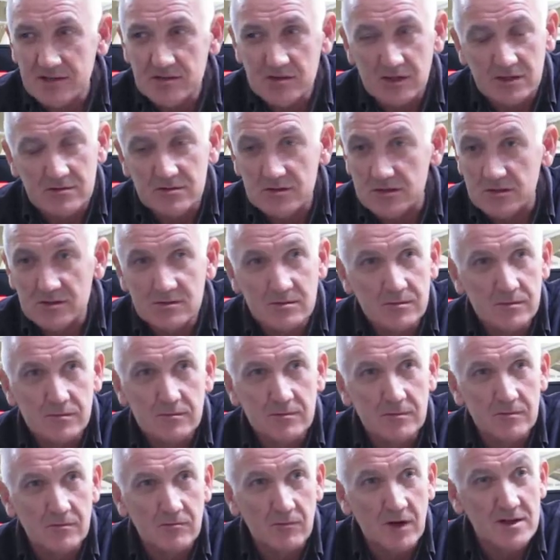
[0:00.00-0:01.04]
like
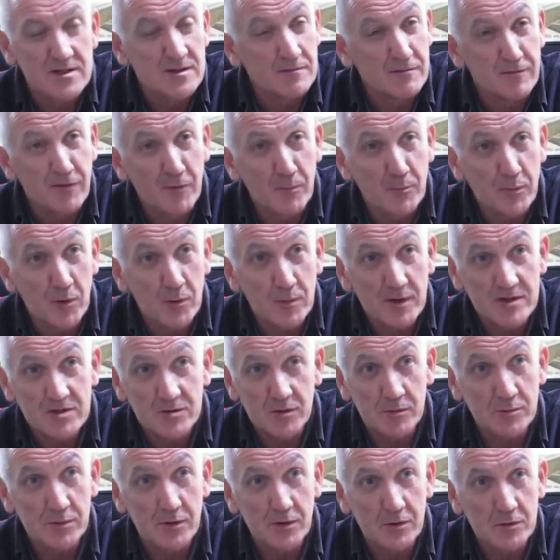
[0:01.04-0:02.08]
just writing football match
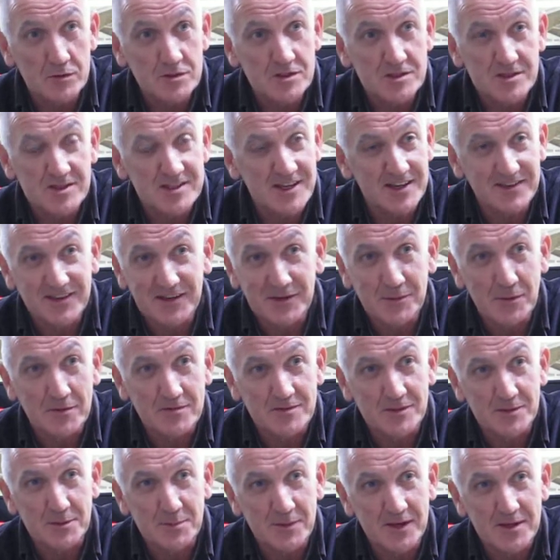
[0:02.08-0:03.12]
reports, sending them off
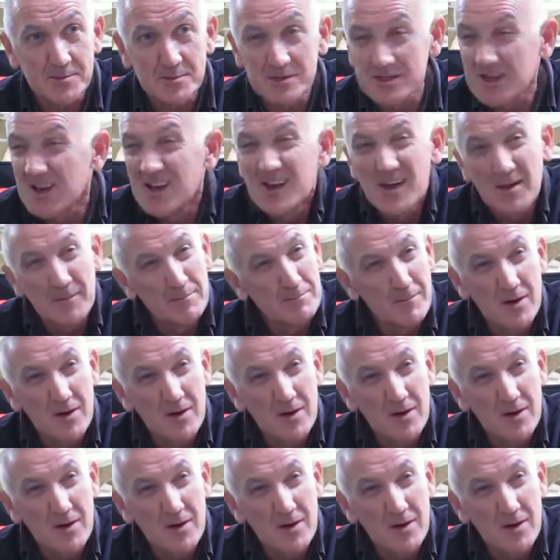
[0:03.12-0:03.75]
to the papers.